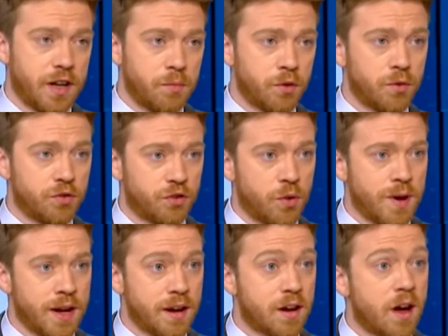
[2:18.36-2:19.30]
Hebdo
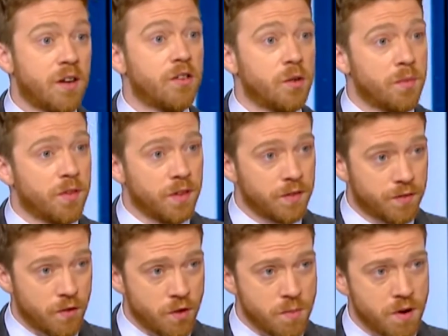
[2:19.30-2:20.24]
showing condoms in the
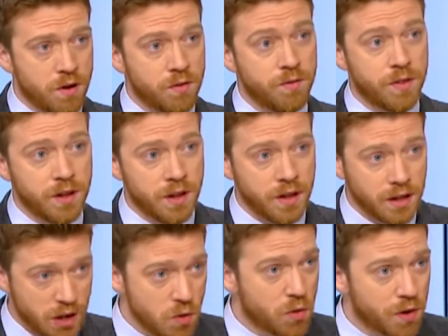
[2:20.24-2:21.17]
form of the
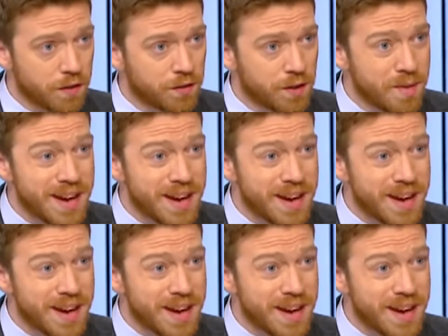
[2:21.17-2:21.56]
Eucharist.